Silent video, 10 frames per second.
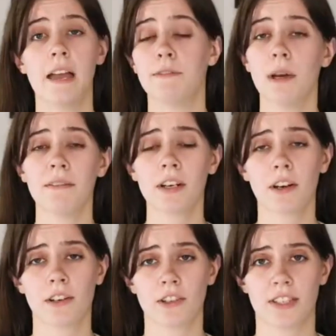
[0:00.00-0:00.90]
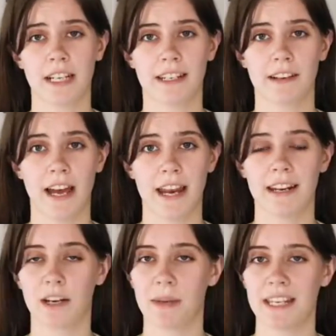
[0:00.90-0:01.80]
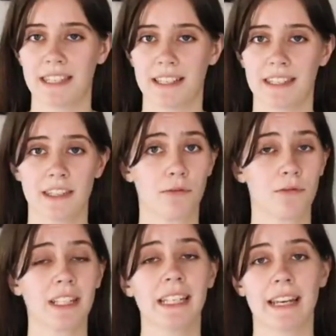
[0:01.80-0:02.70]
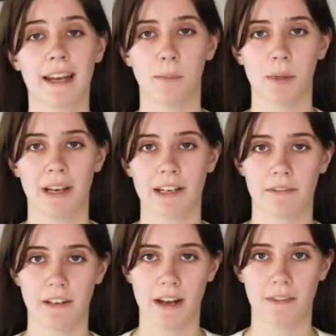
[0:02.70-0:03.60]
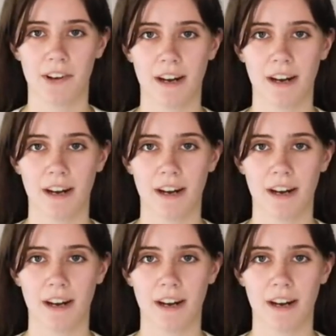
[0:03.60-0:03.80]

If you have a good understanding of editing basics, that's really going to help you get your feet off the